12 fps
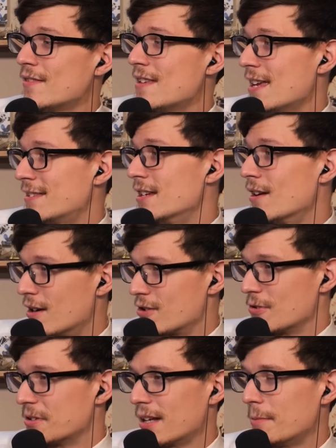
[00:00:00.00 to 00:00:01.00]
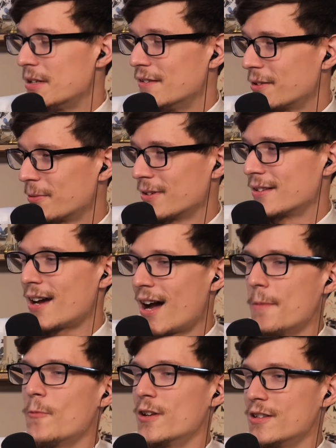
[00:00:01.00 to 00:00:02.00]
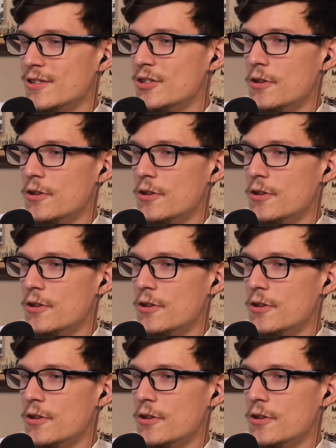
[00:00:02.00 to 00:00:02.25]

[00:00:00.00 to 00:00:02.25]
in the 1800s. I mean, this was a time when